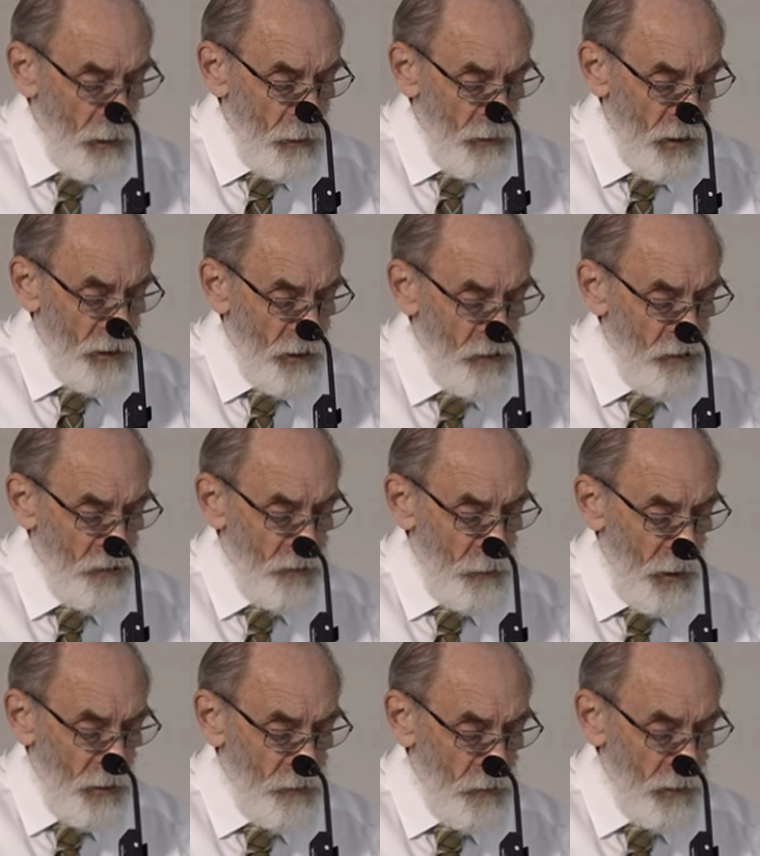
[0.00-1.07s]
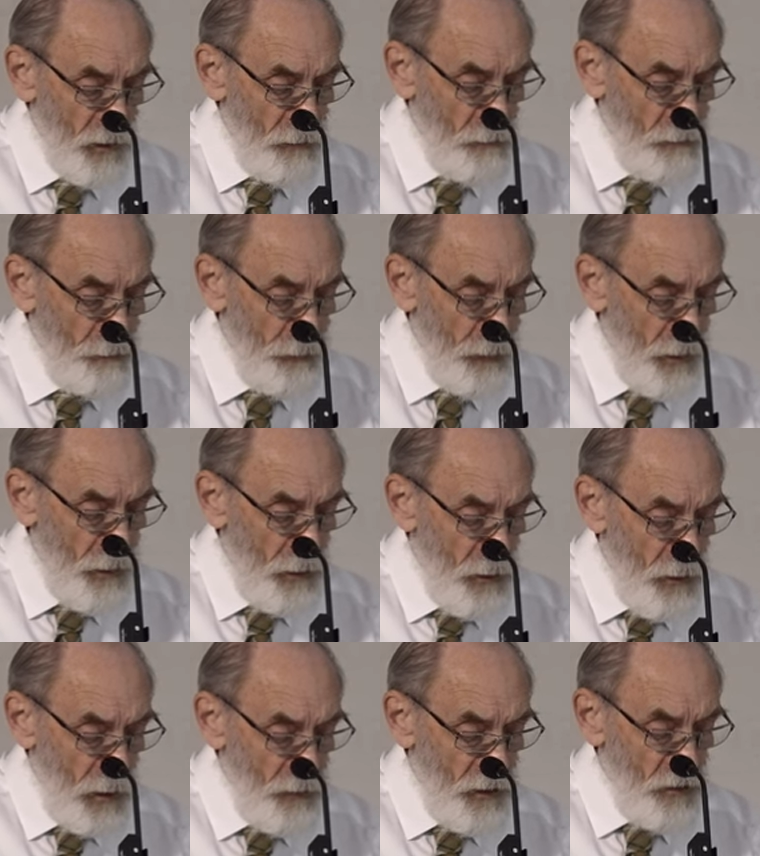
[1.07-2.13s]
Then they spat on him,
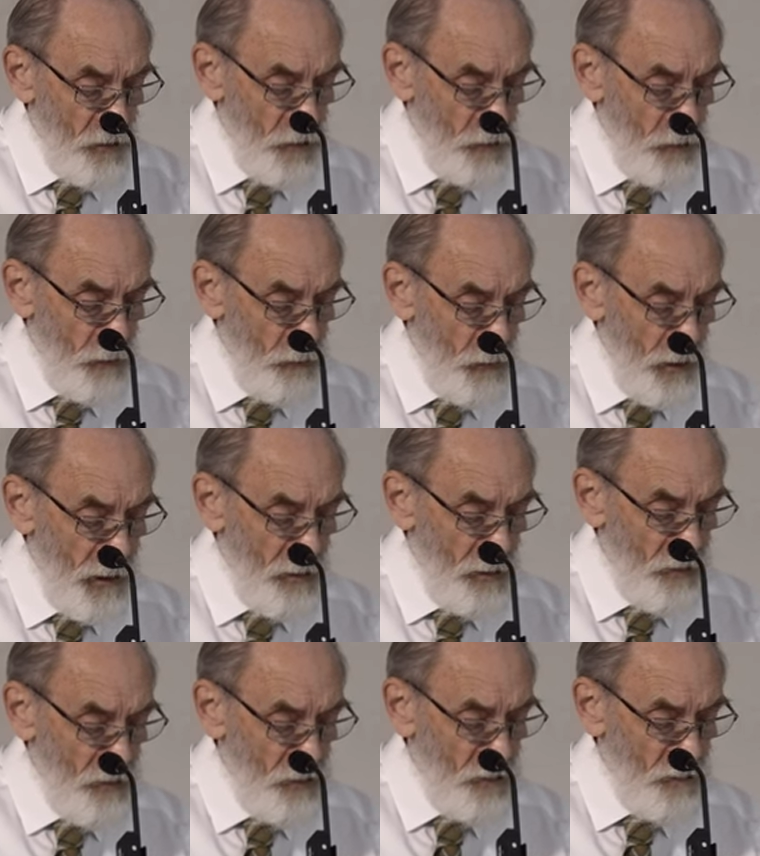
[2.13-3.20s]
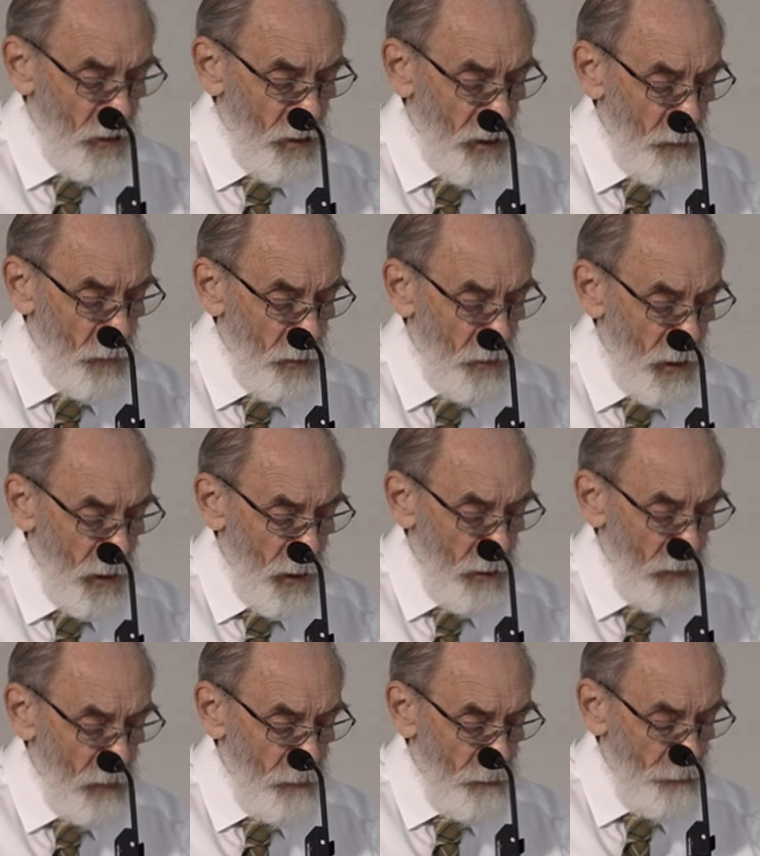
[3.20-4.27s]
and they took the reed and struck him on the
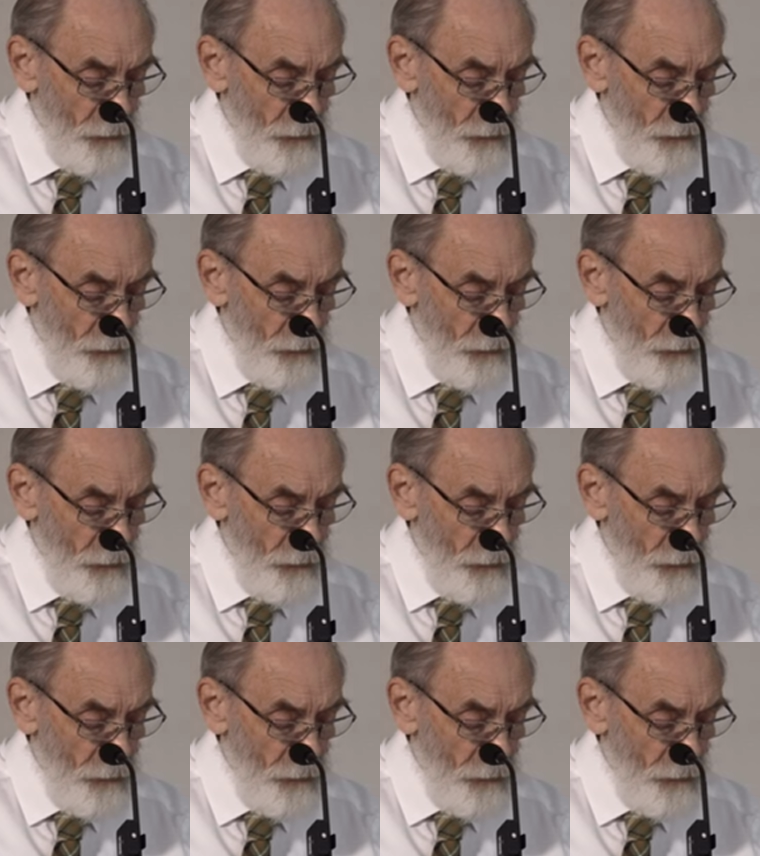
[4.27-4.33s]
head.